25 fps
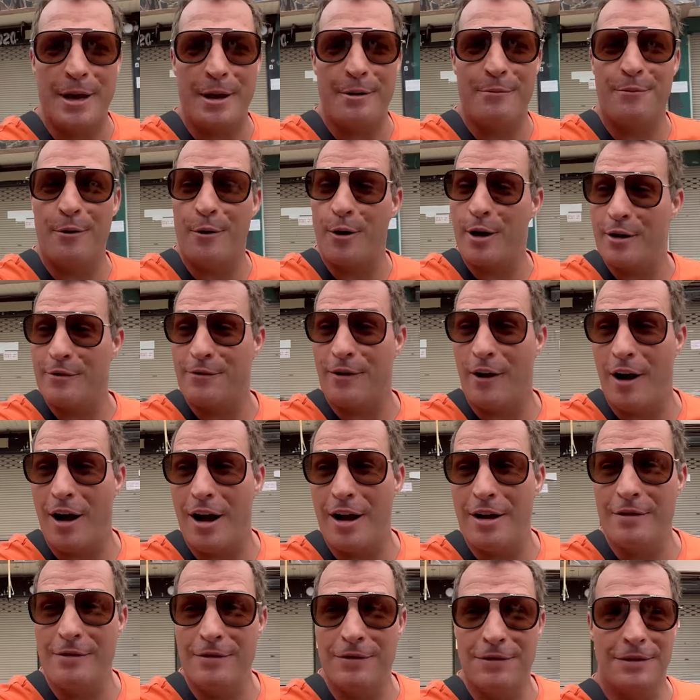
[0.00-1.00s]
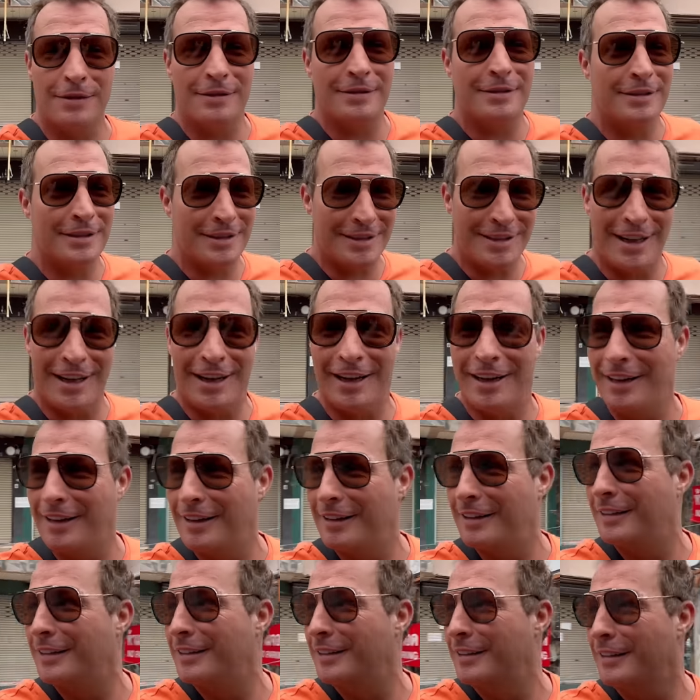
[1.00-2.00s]
I'm forty-five. So
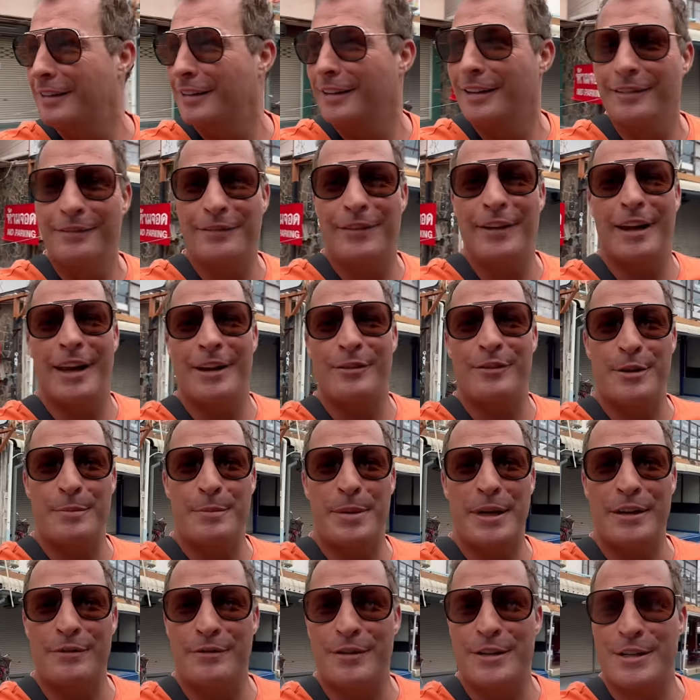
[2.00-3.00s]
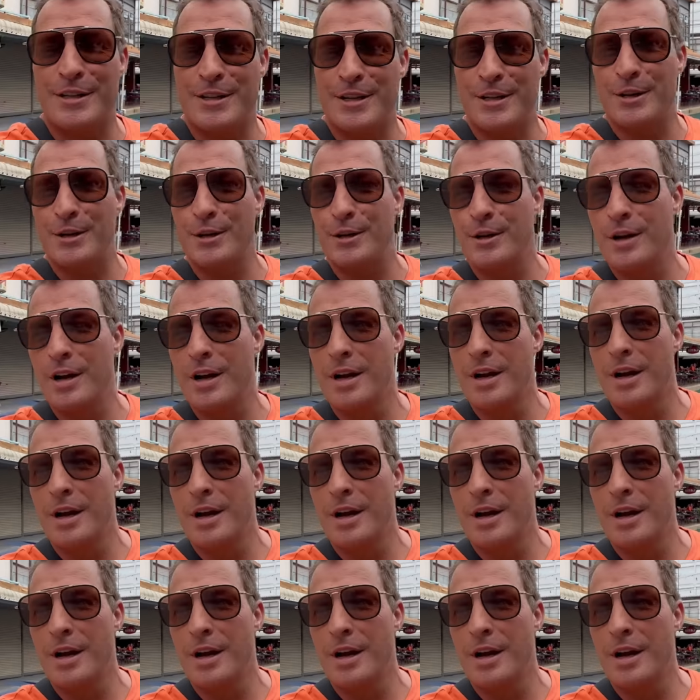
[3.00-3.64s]
I feel every bit of it too.